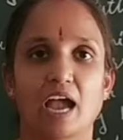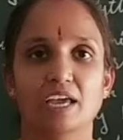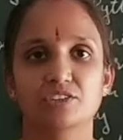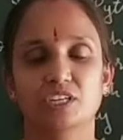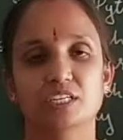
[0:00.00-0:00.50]

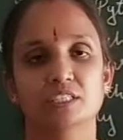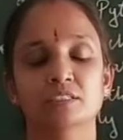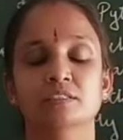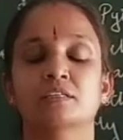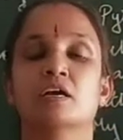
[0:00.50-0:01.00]
Hi children,
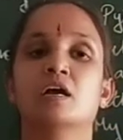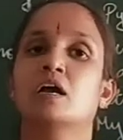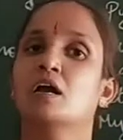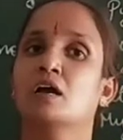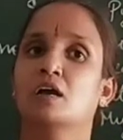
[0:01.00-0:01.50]

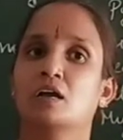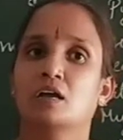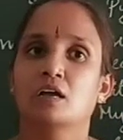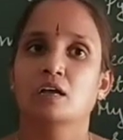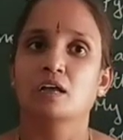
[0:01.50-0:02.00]

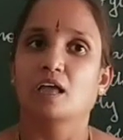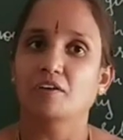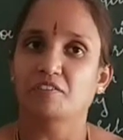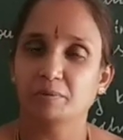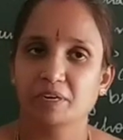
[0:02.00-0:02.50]

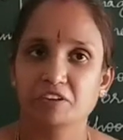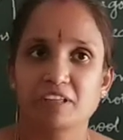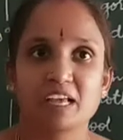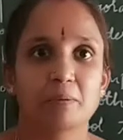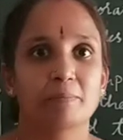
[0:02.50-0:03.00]
everybody
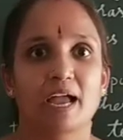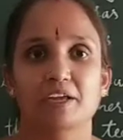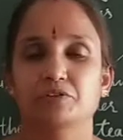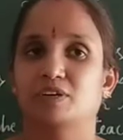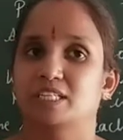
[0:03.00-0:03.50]
welcome back
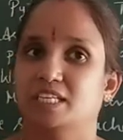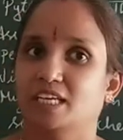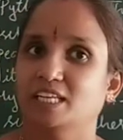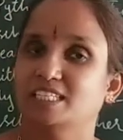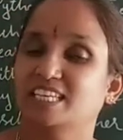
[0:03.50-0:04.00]
to once
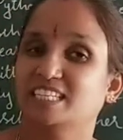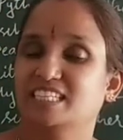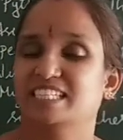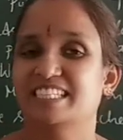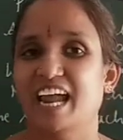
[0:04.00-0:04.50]
again
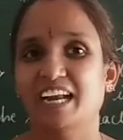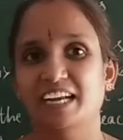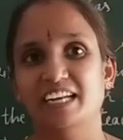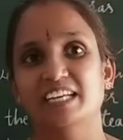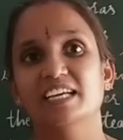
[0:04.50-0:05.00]
6th
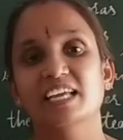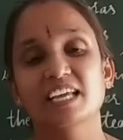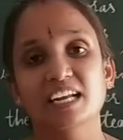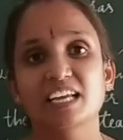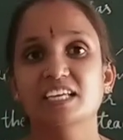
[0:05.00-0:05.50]
standard
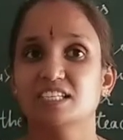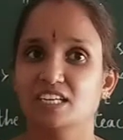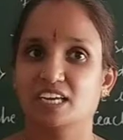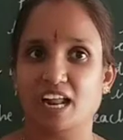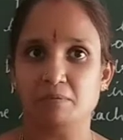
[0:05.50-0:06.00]
English
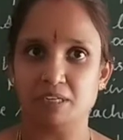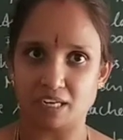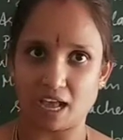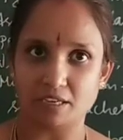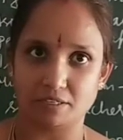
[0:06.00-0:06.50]
grammar
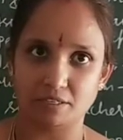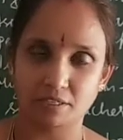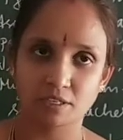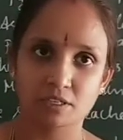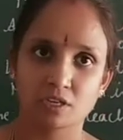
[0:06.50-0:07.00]

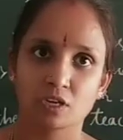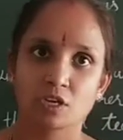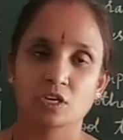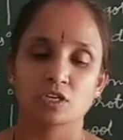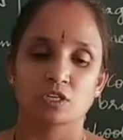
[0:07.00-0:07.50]
class.
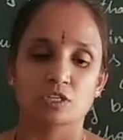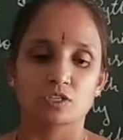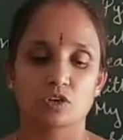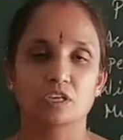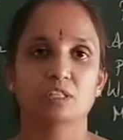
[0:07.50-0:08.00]

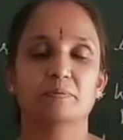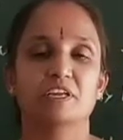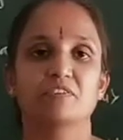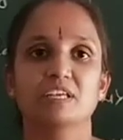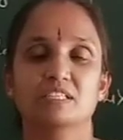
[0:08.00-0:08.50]
So in the
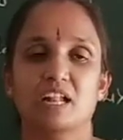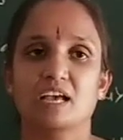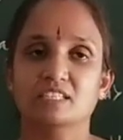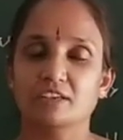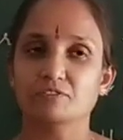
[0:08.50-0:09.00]
previous
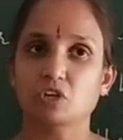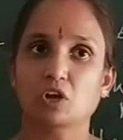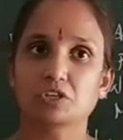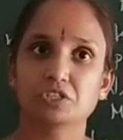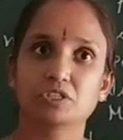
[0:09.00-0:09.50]
class I have
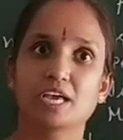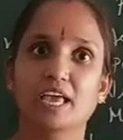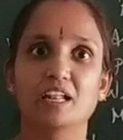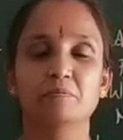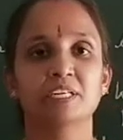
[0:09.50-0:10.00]
taught you the
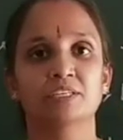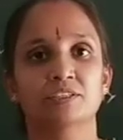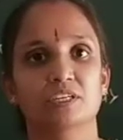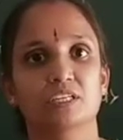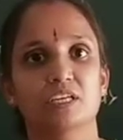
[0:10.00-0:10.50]

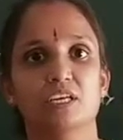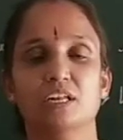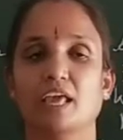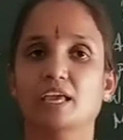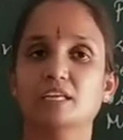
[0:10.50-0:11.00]
elementary
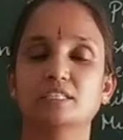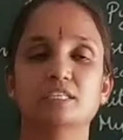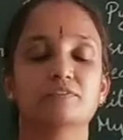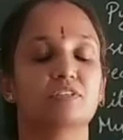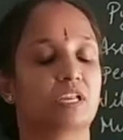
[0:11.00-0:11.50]

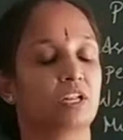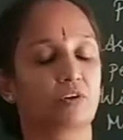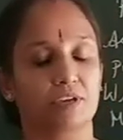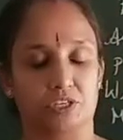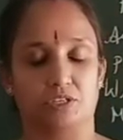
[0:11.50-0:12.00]
negatives and
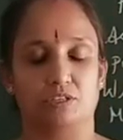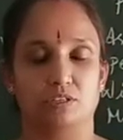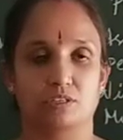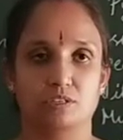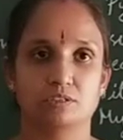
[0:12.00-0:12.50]

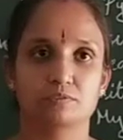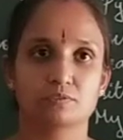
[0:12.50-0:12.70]
questions.